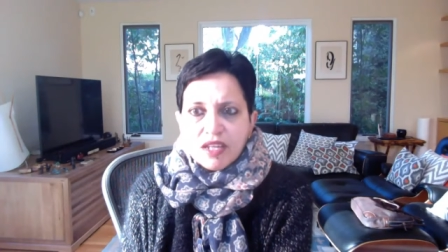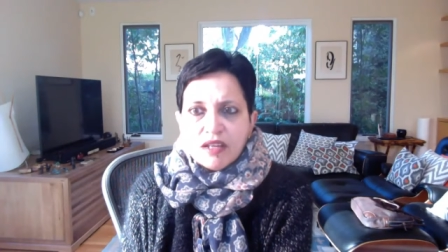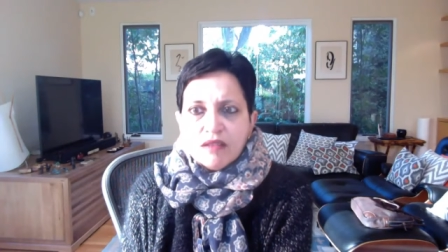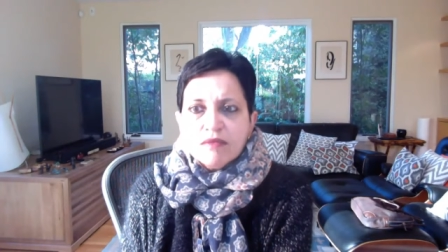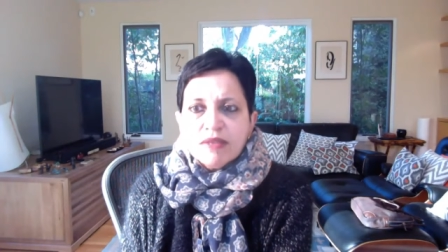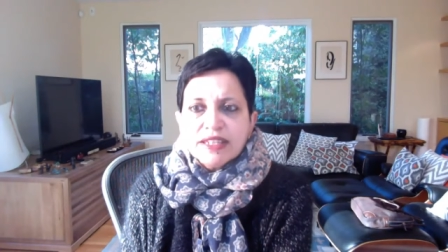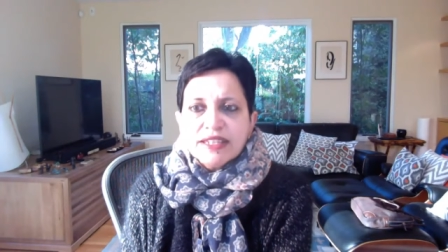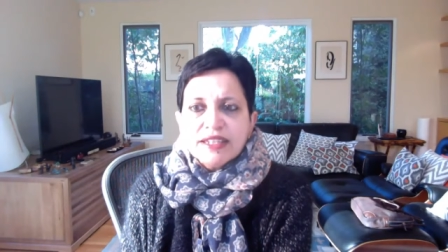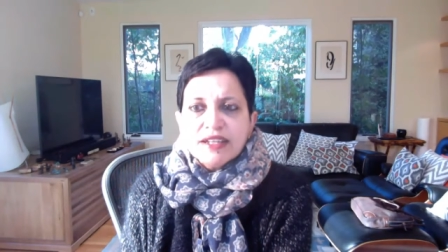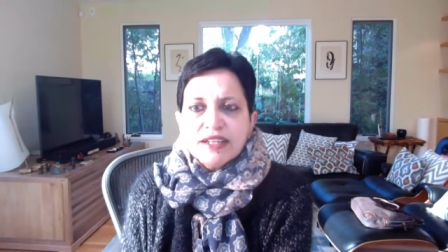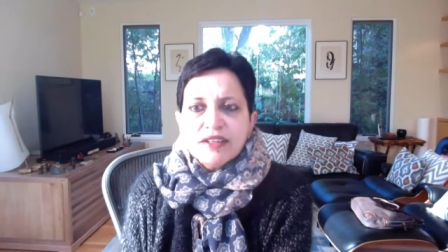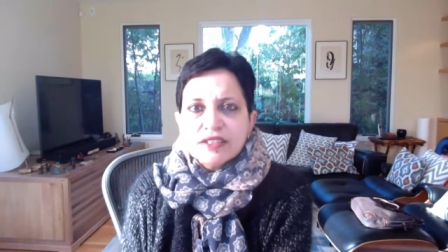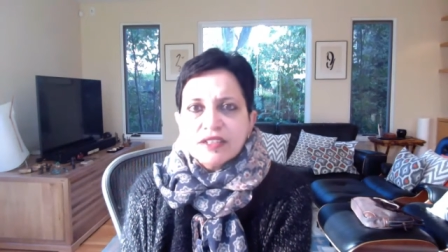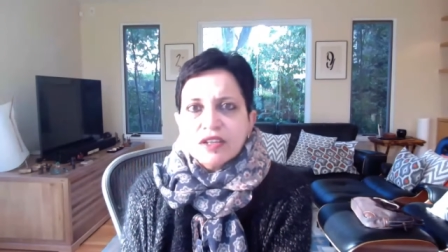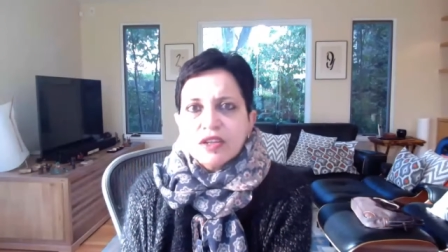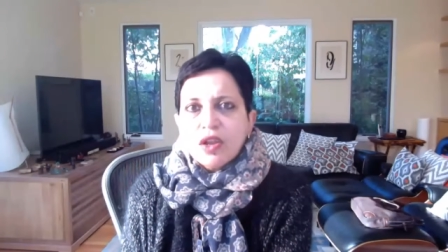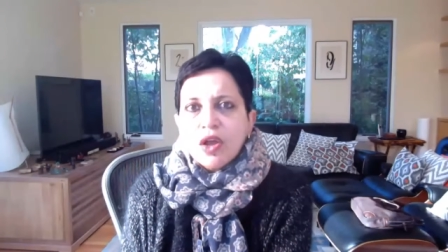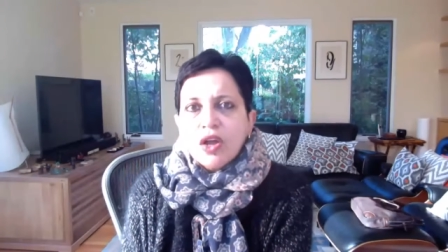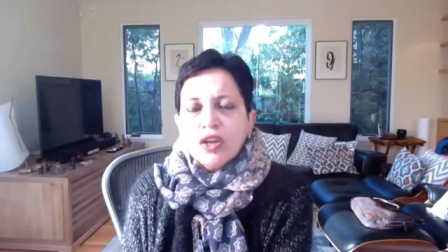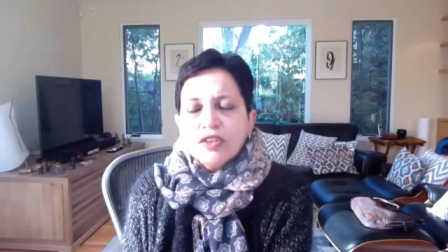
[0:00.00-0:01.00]
But there is
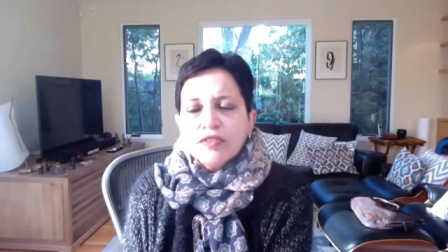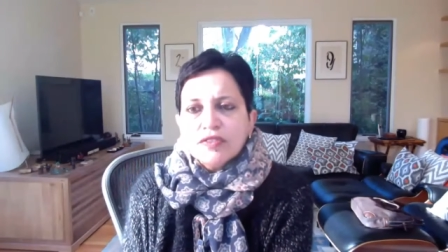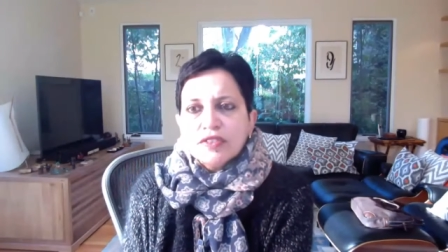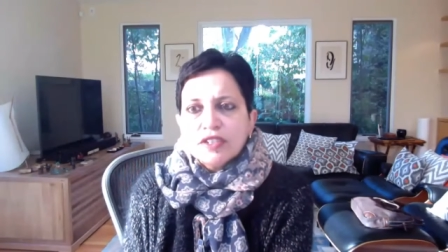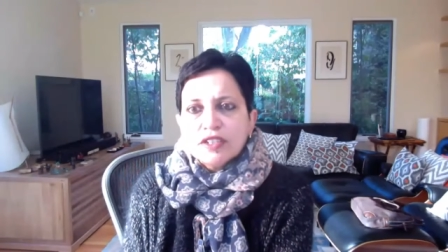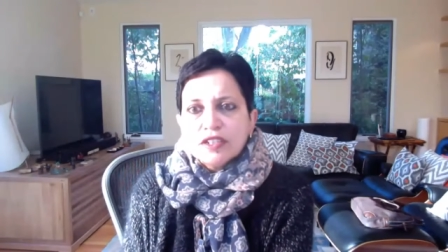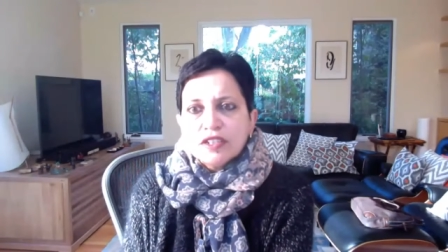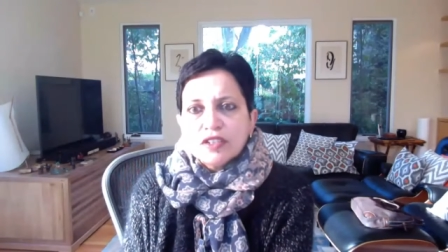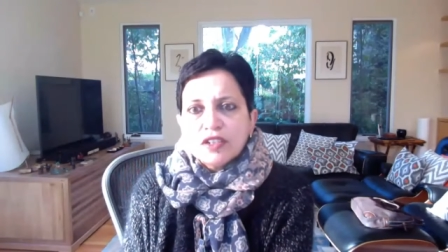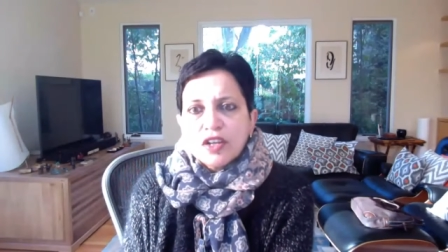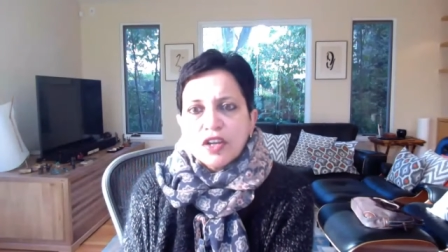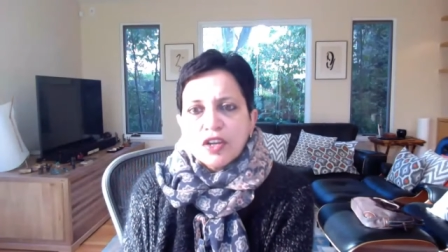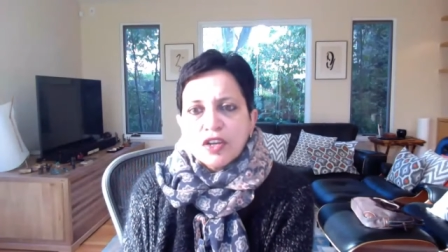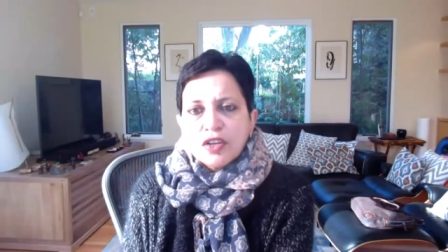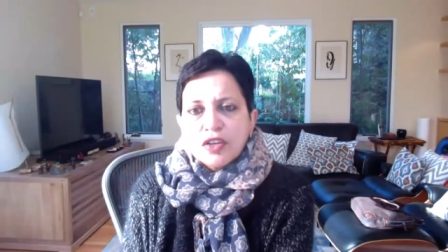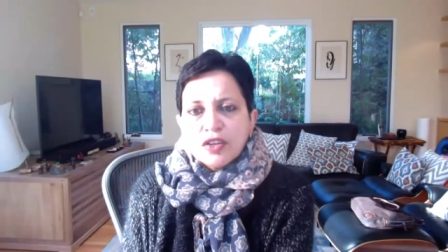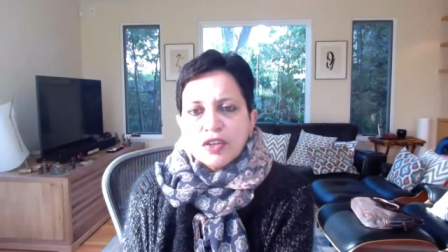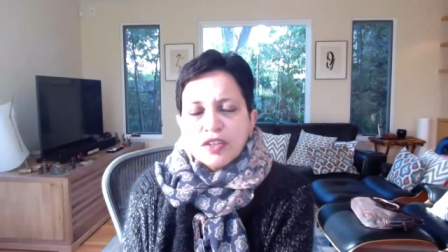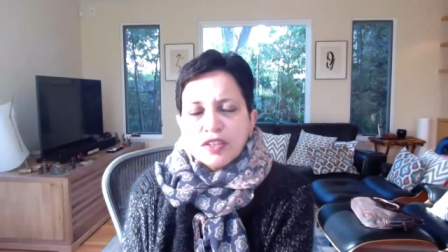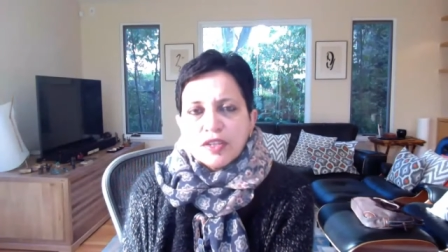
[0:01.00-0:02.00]
a lot of
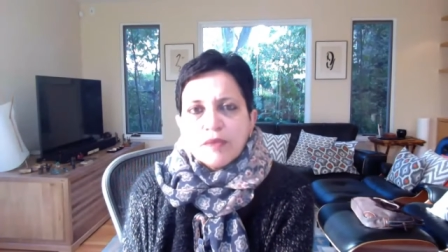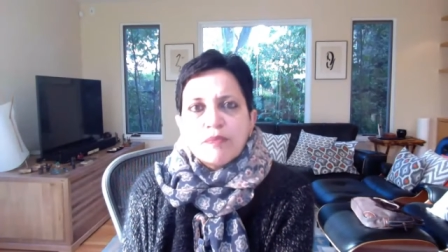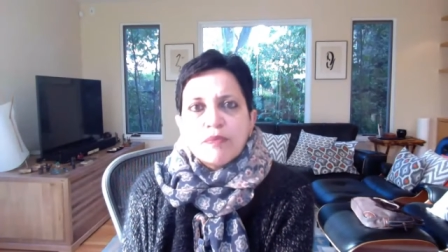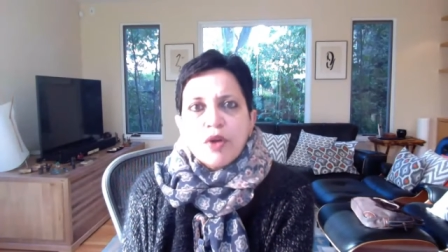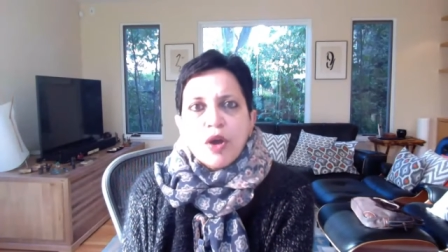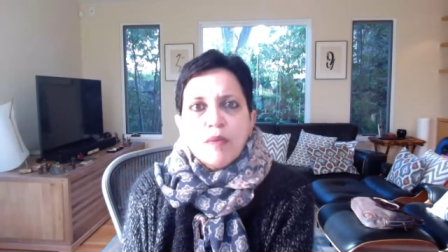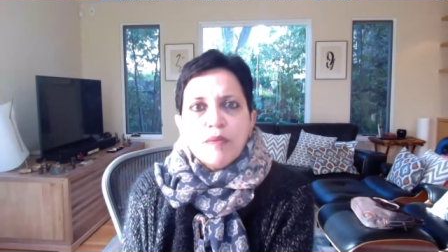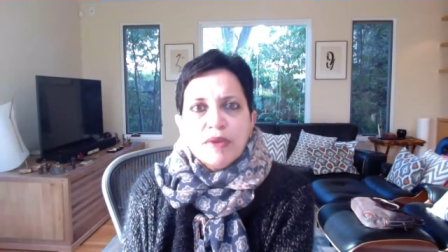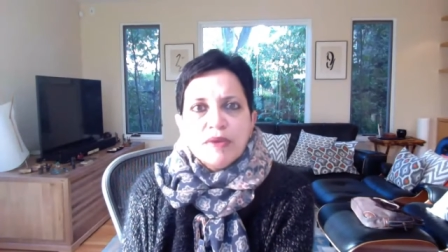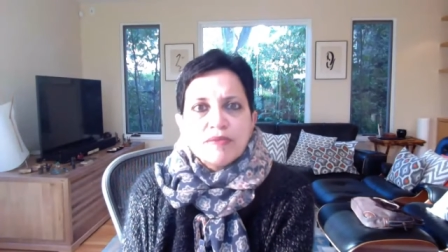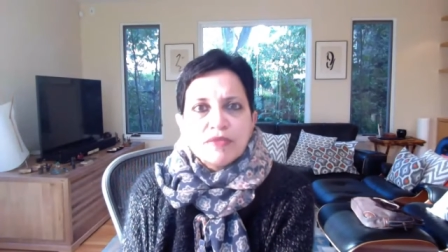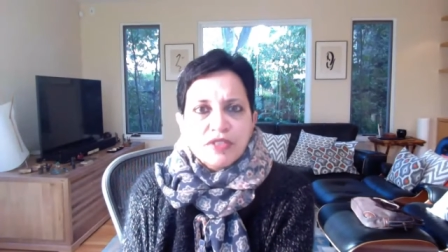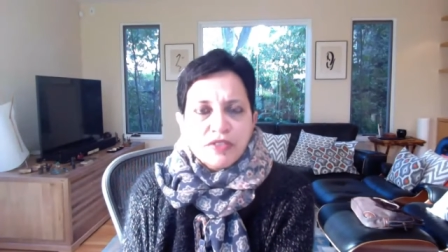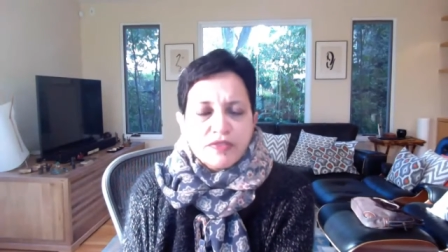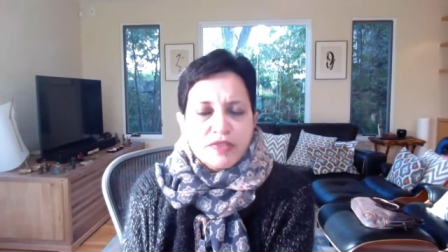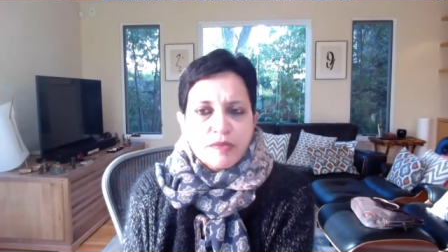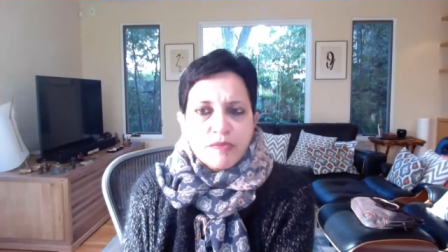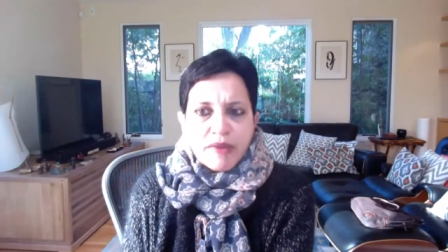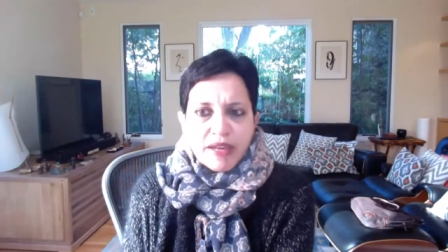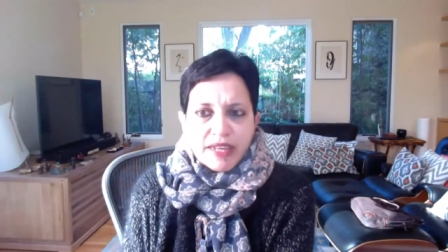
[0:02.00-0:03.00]
the problems
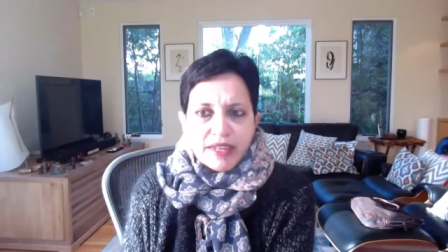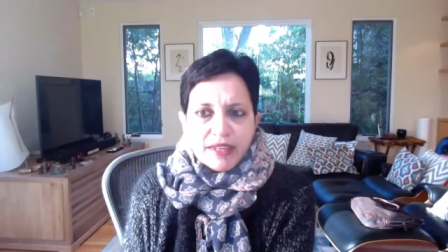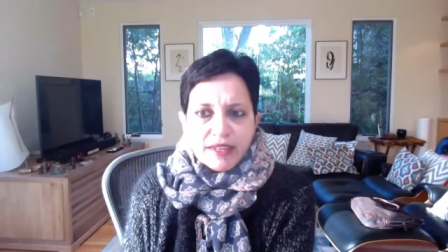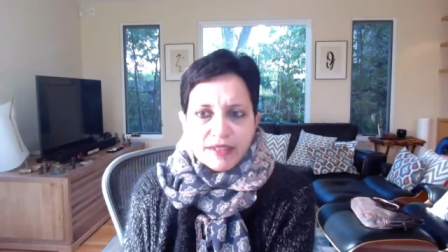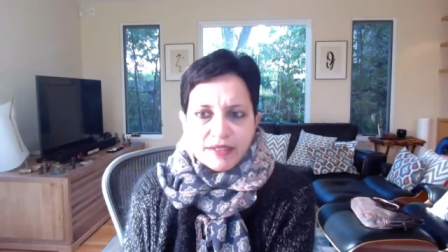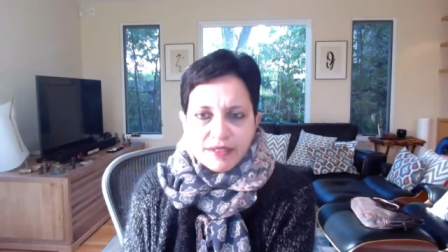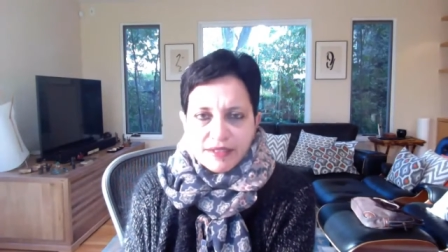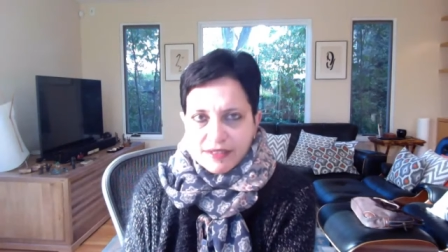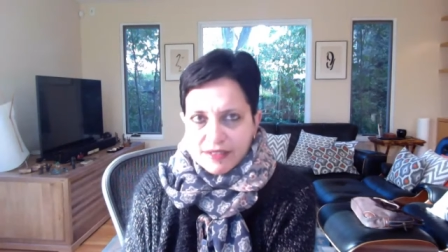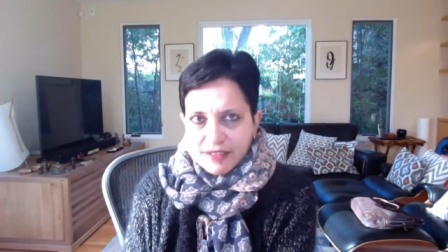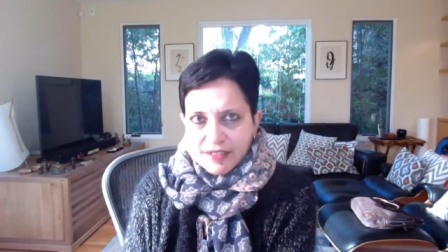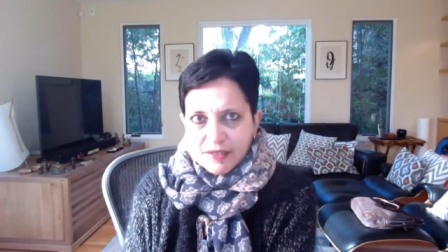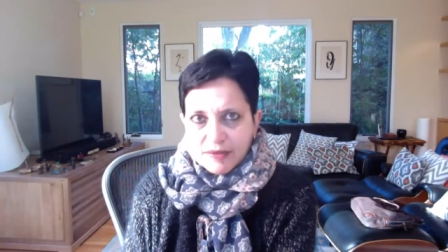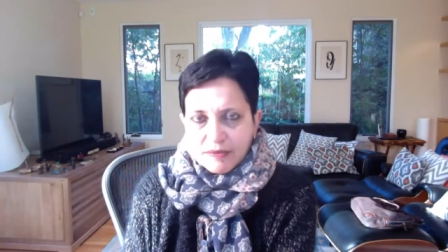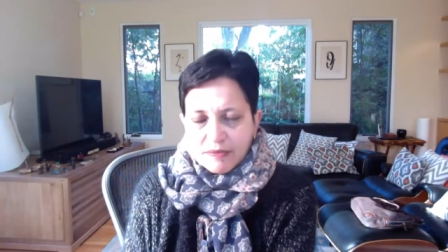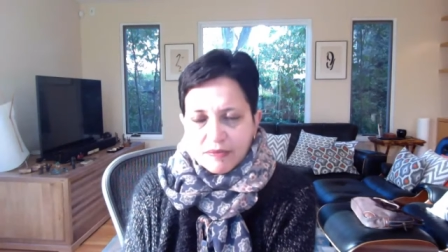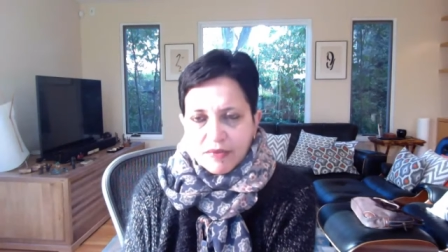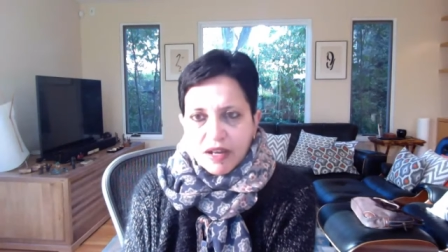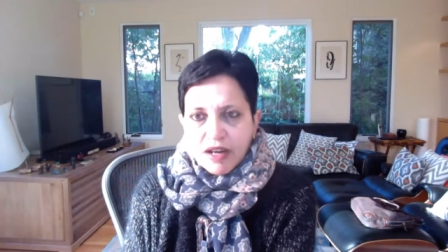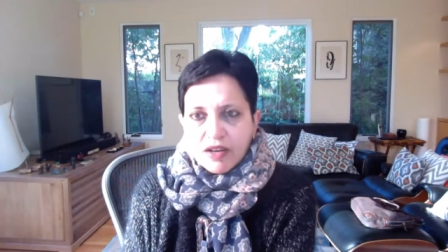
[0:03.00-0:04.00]
of the banking
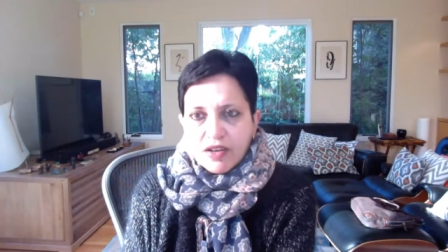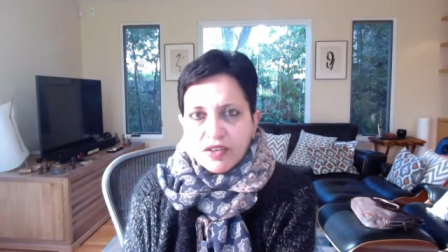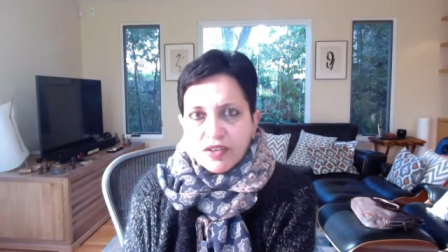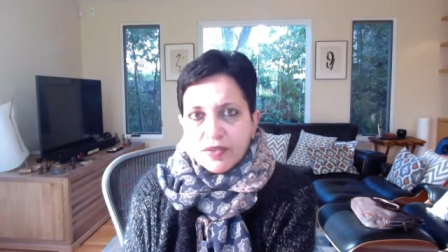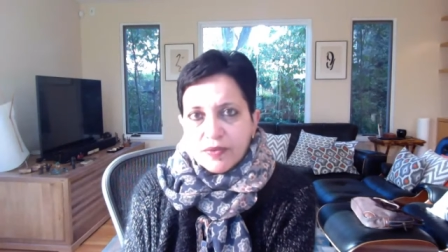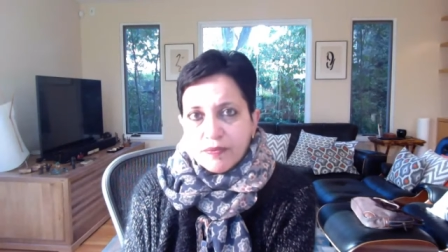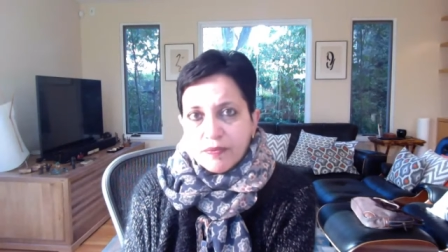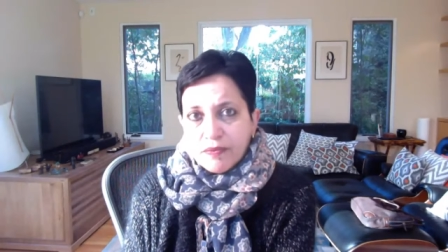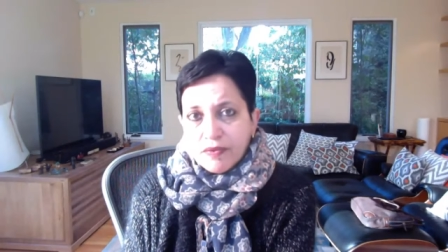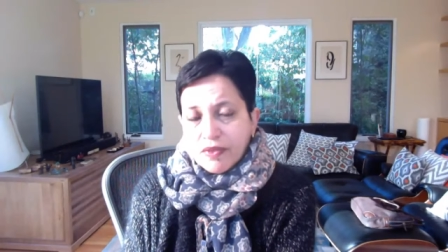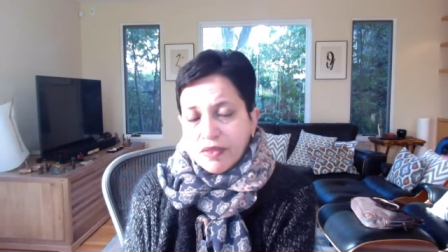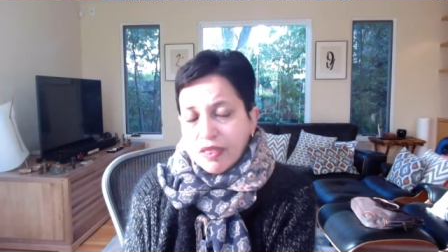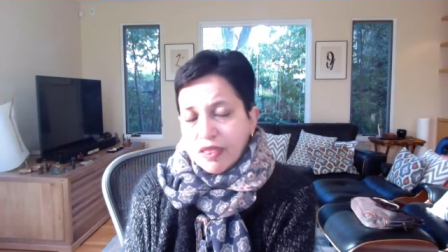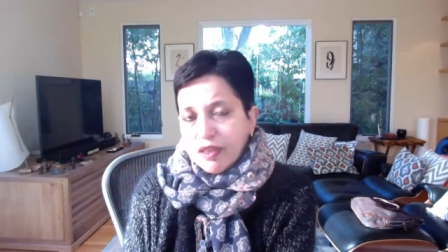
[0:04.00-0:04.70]
system are